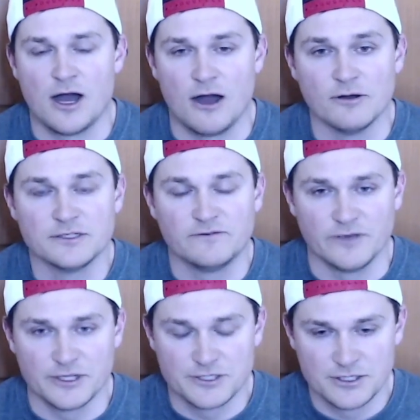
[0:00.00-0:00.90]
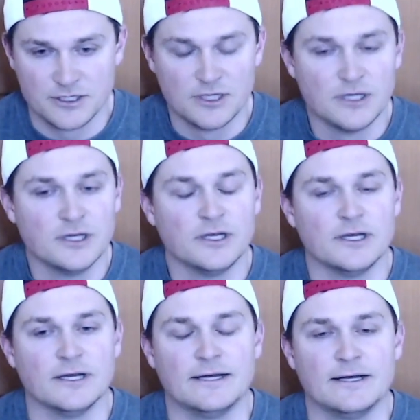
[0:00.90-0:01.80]
how it's fished.
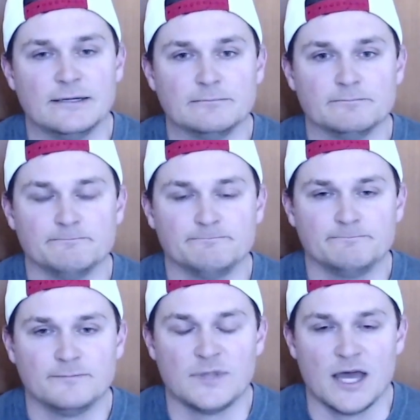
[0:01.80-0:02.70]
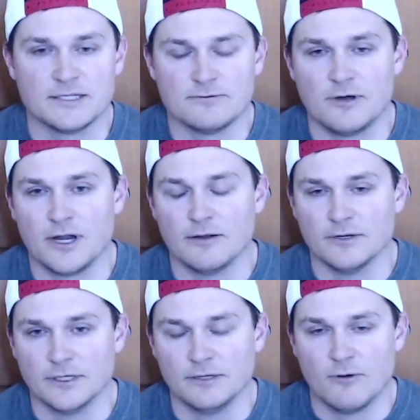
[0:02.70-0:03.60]
That's what I
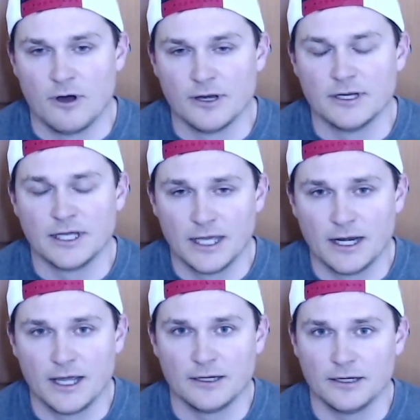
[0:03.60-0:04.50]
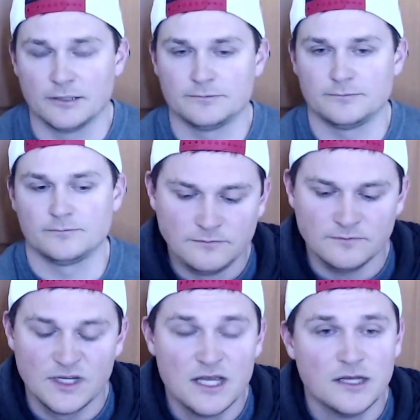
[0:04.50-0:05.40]
really wanted to get at here.
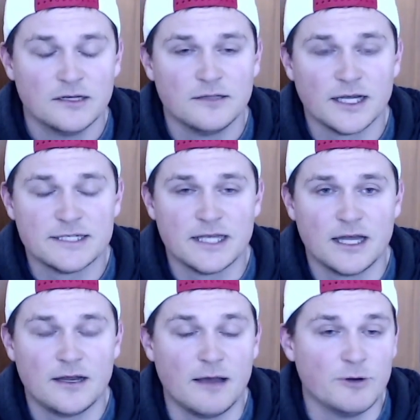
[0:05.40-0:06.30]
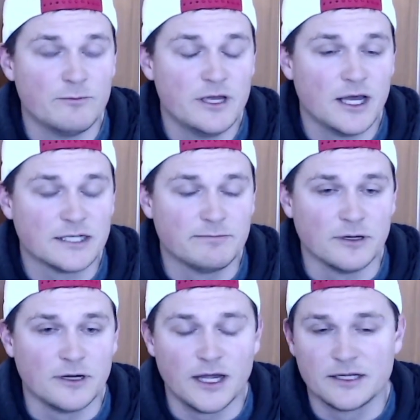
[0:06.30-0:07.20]
Like I said, I'm no meat
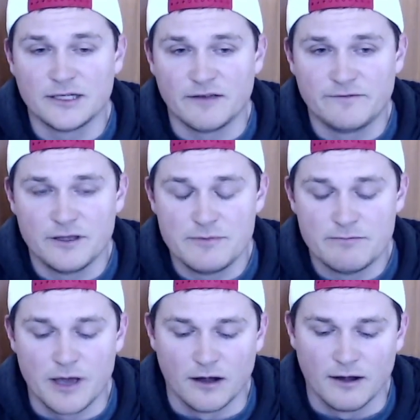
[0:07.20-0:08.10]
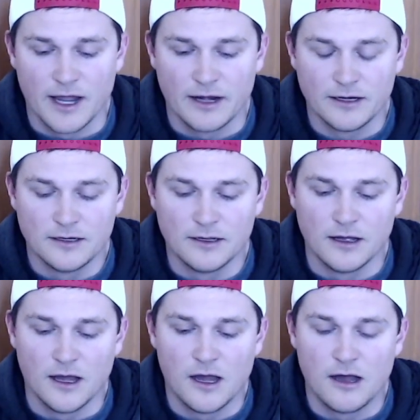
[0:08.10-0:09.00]
expert. I could definitely be better at it.
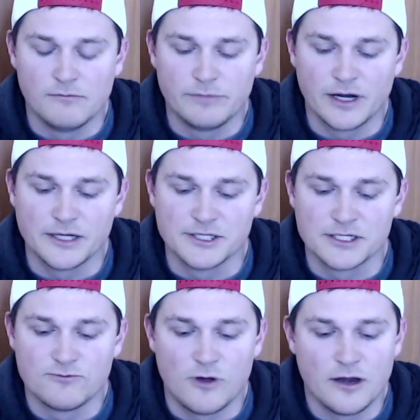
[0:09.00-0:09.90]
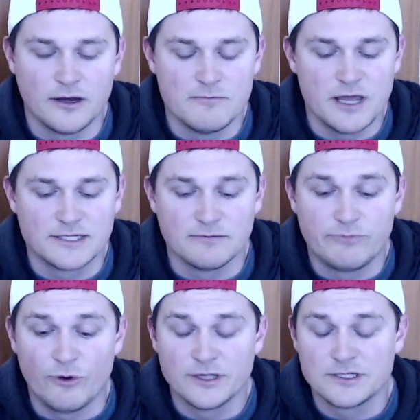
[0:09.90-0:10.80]
But I just wanted to make some
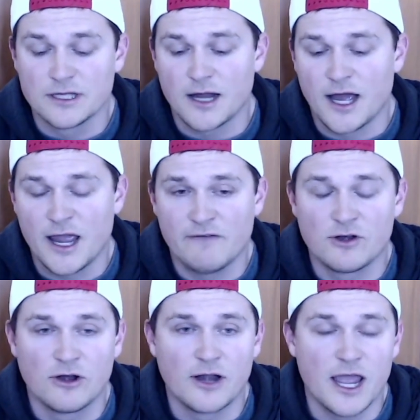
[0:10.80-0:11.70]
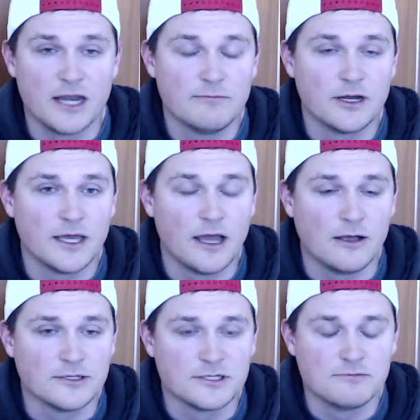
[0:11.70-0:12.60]
points that I haven't heard anybody
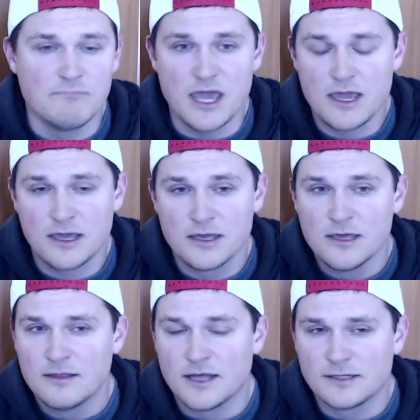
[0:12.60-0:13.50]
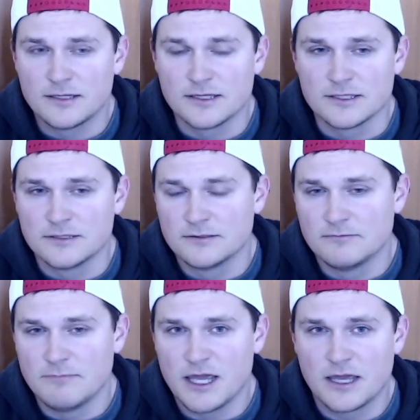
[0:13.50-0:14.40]
else make. That
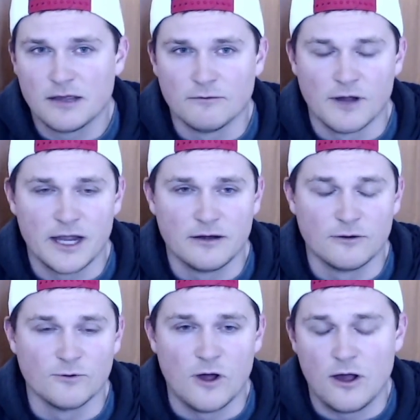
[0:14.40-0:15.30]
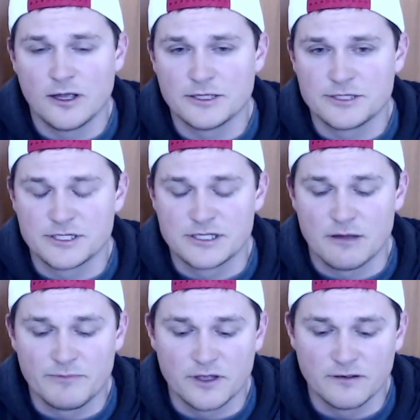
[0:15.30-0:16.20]
doesn't make it right or wrong. It's just
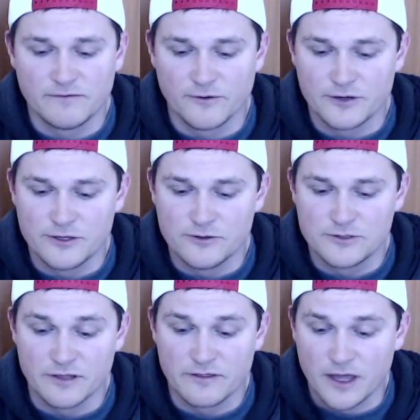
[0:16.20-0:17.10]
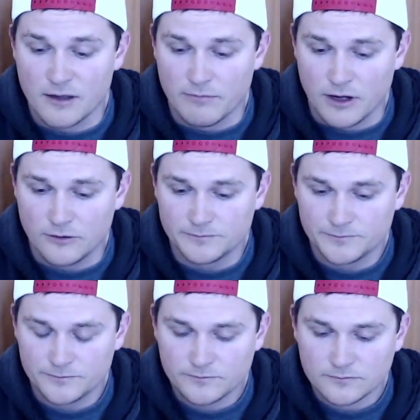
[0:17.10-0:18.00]
something for you to think about.
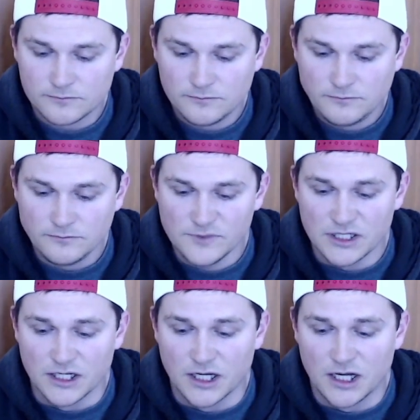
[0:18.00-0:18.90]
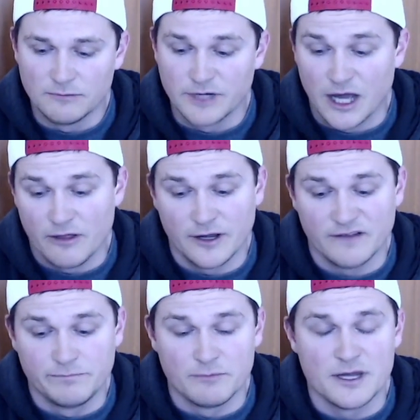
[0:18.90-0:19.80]
Now that
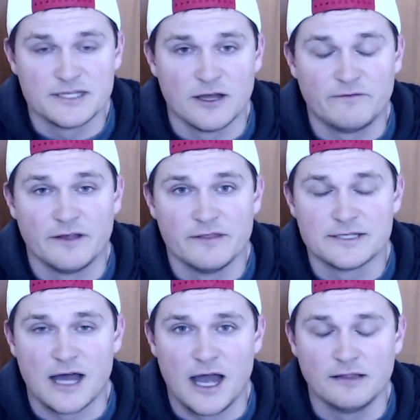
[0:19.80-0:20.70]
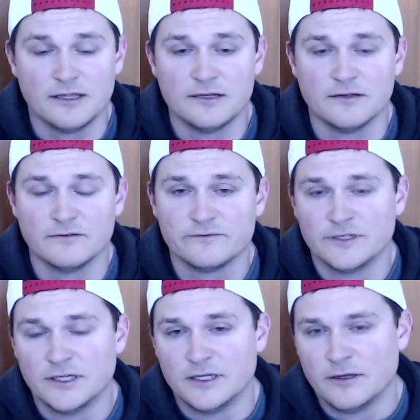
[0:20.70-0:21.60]
I've put myself on this island of
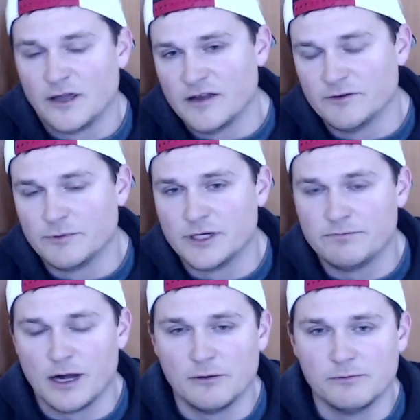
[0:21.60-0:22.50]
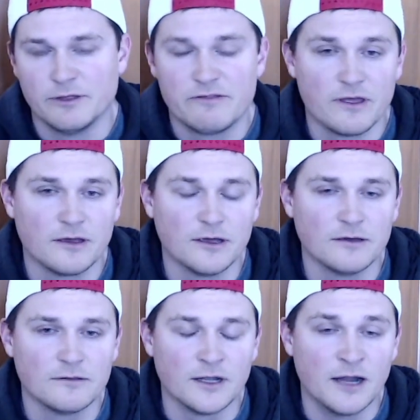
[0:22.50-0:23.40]
everybody probably
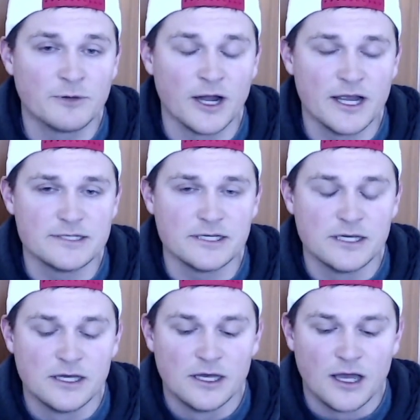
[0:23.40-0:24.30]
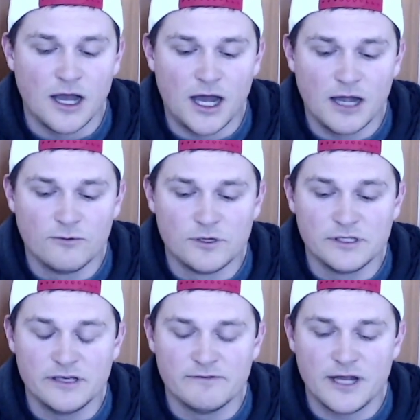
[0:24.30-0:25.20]
thinking that I'm crazy, I will
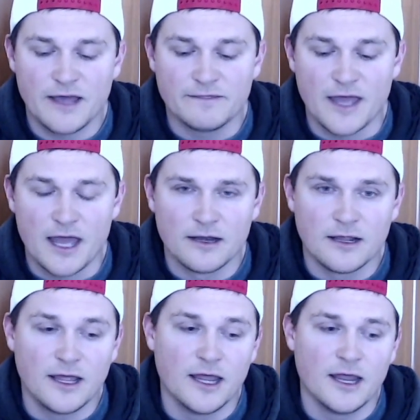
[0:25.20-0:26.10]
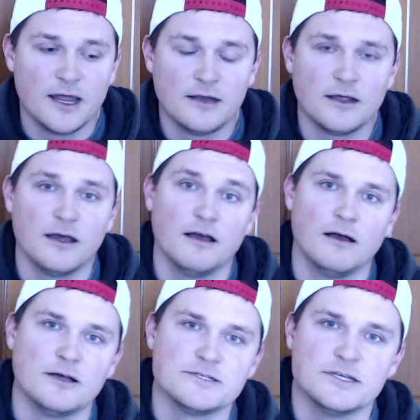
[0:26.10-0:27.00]
leave it at that, and
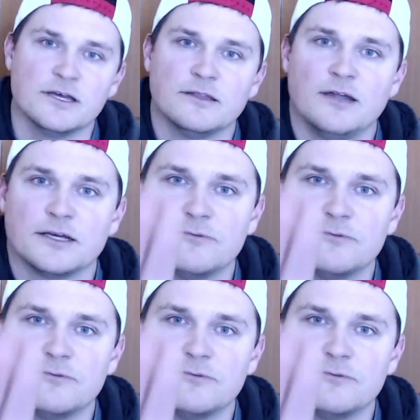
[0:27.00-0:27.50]
I'll see you on the next